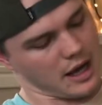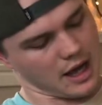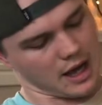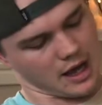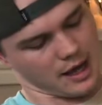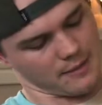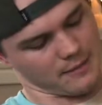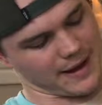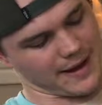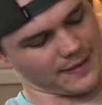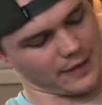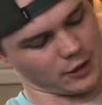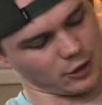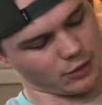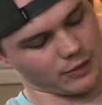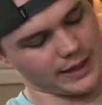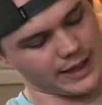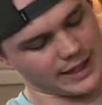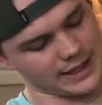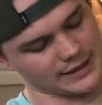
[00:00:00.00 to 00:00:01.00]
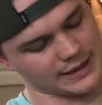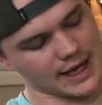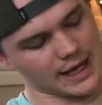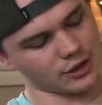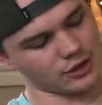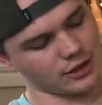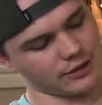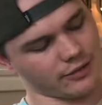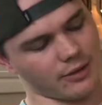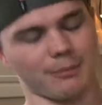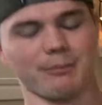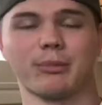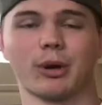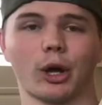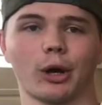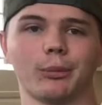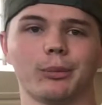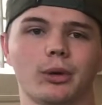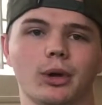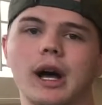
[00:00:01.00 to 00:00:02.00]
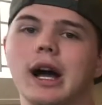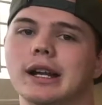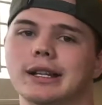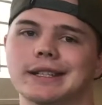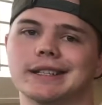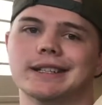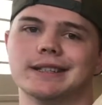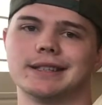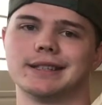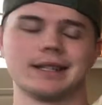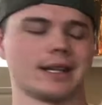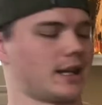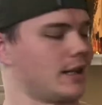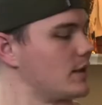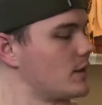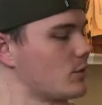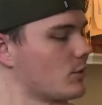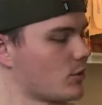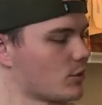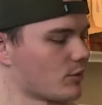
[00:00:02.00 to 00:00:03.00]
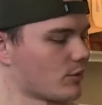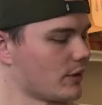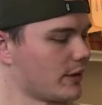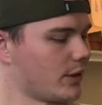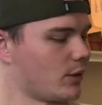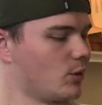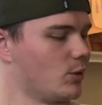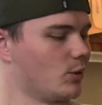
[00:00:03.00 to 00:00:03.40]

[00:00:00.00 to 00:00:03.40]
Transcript: and the green is actually from purple onion skins, which is really